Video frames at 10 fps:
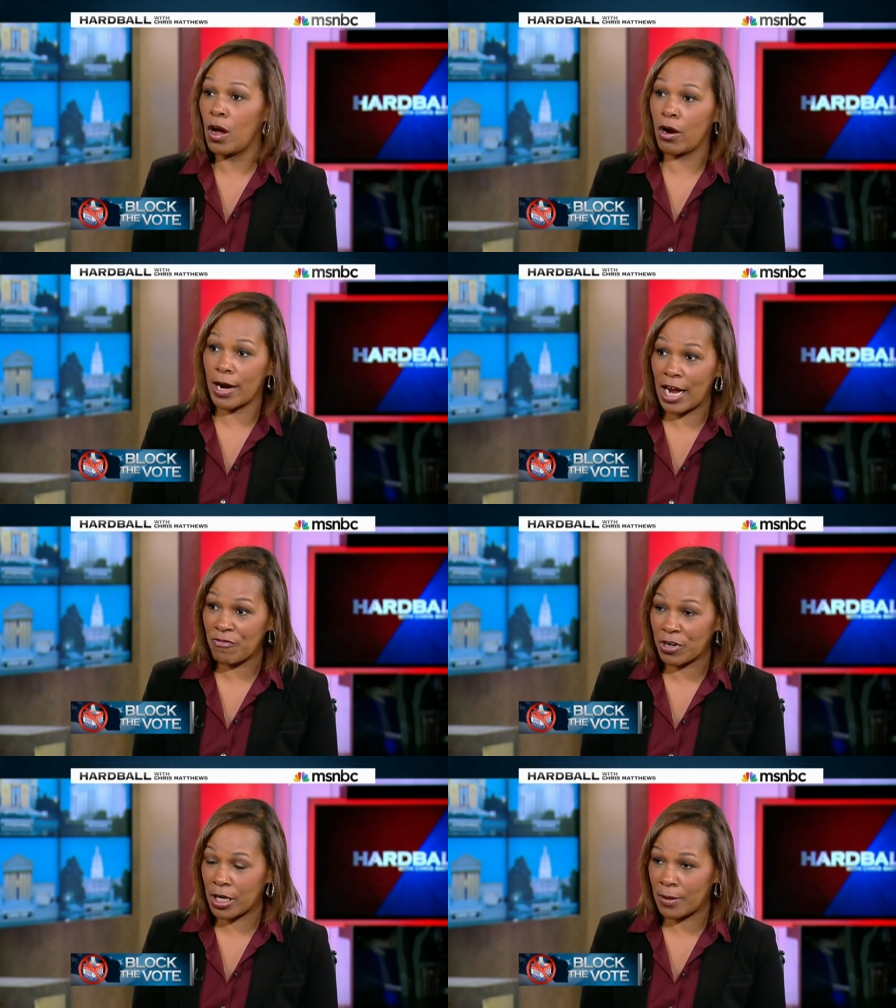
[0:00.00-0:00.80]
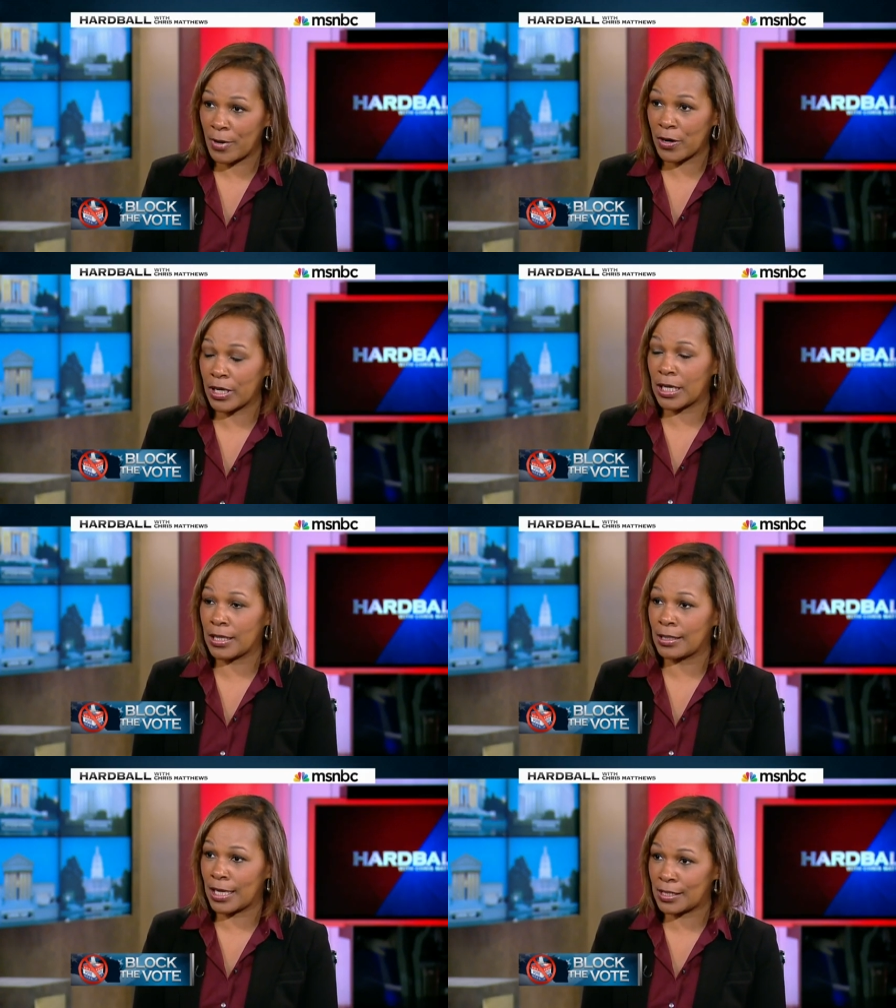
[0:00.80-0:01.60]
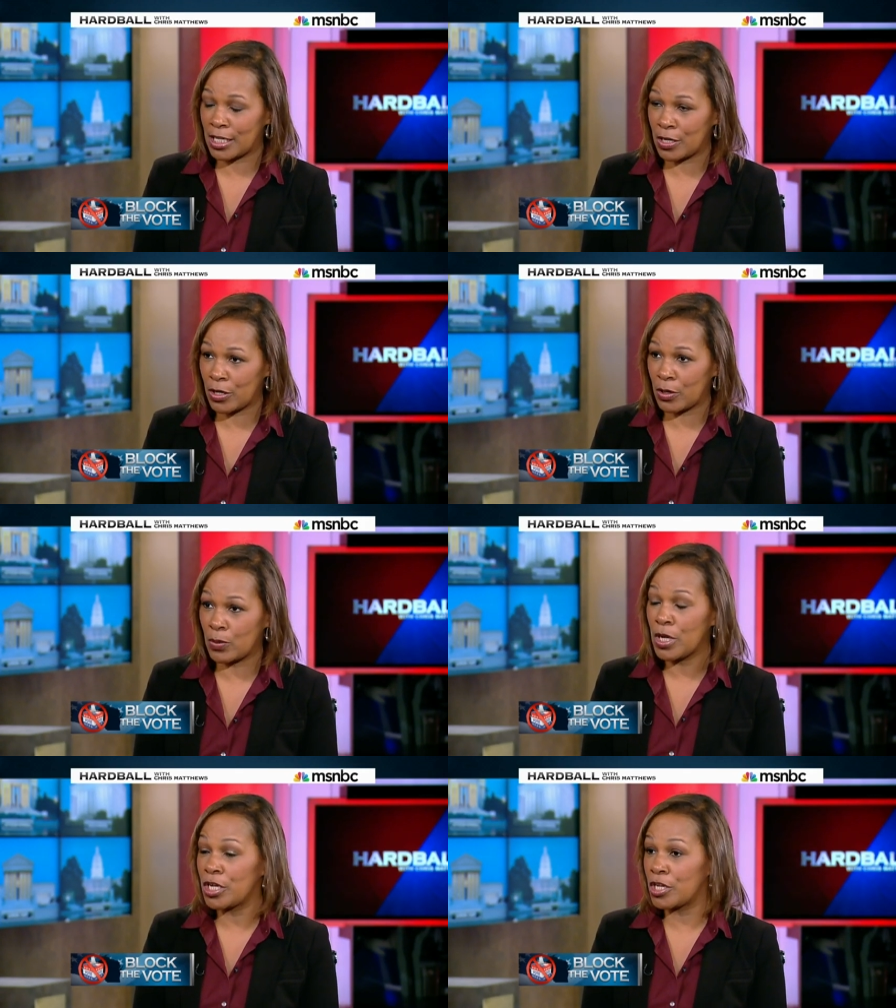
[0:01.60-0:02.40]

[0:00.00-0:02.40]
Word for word: are African American, Latino,